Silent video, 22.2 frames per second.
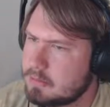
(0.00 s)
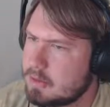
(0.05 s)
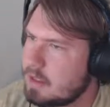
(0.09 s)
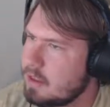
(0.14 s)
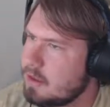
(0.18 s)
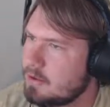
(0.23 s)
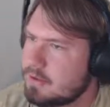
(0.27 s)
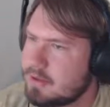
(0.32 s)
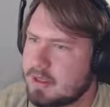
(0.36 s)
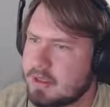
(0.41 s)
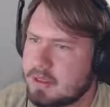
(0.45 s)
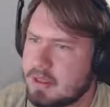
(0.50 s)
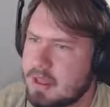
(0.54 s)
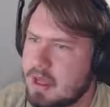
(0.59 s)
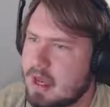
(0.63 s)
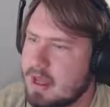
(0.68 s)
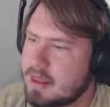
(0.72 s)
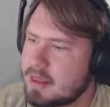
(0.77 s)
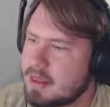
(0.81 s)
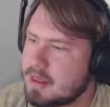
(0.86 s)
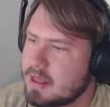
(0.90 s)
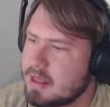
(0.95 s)
I don't think that.
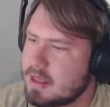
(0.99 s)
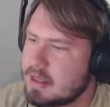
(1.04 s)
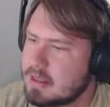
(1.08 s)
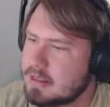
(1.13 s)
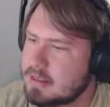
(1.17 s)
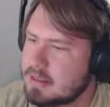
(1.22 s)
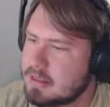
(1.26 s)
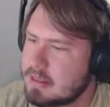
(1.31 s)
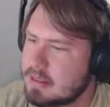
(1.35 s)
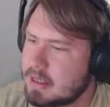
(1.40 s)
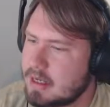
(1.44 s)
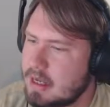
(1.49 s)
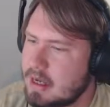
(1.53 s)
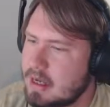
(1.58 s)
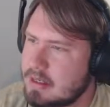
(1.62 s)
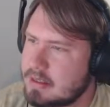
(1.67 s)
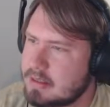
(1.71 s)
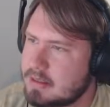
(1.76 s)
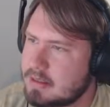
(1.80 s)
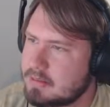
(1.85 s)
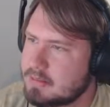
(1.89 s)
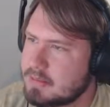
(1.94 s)
I think it's the
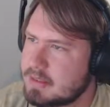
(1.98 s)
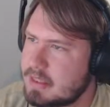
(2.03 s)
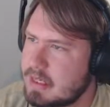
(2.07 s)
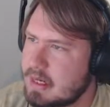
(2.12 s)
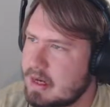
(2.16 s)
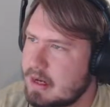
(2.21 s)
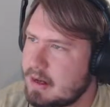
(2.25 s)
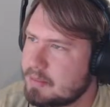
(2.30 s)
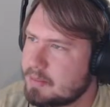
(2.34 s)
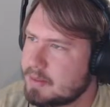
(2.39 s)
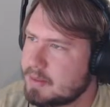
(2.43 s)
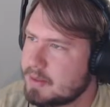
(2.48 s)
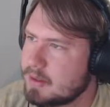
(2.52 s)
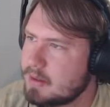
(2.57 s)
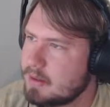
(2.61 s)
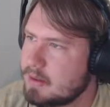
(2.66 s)
guys up top.